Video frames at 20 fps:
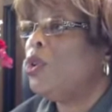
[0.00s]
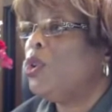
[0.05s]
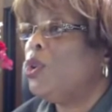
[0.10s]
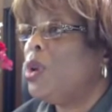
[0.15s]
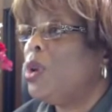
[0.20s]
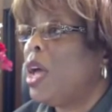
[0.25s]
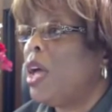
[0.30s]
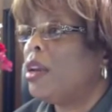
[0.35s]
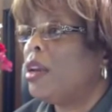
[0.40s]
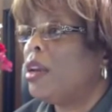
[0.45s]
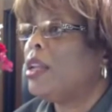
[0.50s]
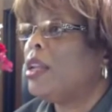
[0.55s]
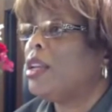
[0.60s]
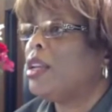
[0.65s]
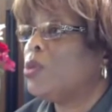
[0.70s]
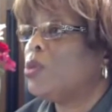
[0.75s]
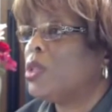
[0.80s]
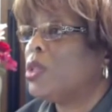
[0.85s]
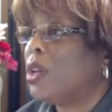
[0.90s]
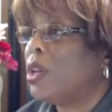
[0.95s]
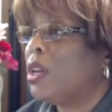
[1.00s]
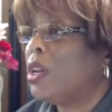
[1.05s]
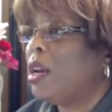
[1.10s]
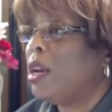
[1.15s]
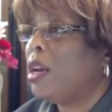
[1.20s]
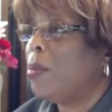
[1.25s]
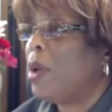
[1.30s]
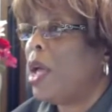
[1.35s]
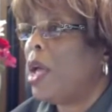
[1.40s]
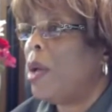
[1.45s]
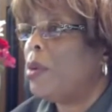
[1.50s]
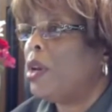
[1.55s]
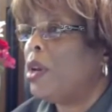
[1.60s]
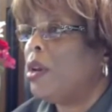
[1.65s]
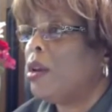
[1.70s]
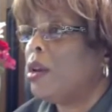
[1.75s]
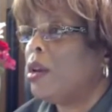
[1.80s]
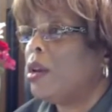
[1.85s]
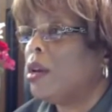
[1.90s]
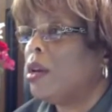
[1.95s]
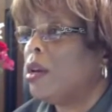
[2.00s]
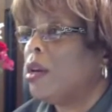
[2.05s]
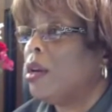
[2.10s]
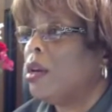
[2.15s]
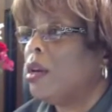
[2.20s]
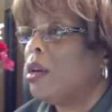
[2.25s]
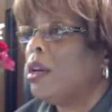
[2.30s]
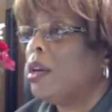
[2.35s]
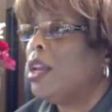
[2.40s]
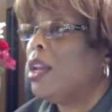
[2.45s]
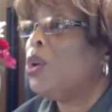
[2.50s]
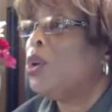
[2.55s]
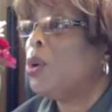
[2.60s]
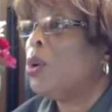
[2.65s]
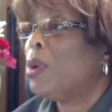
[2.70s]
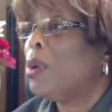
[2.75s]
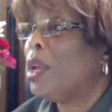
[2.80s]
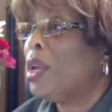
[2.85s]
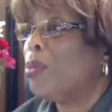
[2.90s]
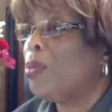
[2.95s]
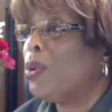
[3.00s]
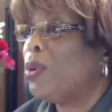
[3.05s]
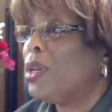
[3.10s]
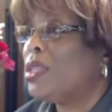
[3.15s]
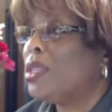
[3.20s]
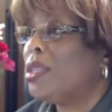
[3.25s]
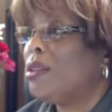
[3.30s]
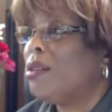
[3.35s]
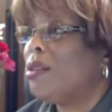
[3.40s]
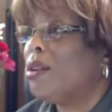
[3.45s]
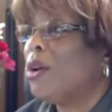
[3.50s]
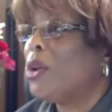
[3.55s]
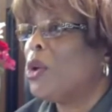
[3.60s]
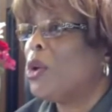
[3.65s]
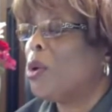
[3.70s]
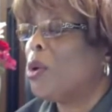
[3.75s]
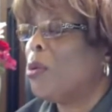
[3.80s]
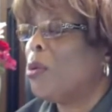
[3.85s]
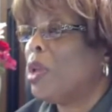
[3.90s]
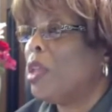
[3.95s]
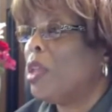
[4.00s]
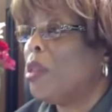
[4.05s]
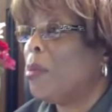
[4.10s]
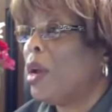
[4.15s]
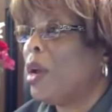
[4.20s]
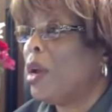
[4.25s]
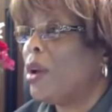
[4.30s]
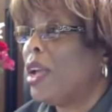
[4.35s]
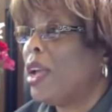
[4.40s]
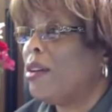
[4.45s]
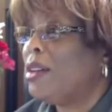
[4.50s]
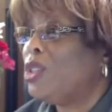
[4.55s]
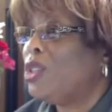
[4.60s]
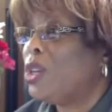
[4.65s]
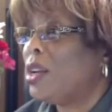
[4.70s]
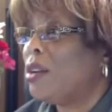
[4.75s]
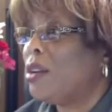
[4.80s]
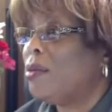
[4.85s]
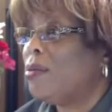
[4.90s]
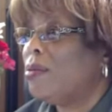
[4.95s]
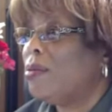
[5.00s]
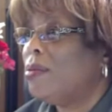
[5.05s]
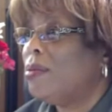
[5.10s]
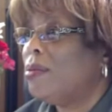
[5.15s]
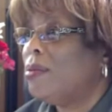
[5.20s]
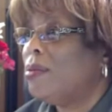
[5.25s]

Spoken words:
do not, guess what's going to end up happening? You're going to be in prison or you're going to be in the Bexar County Jail.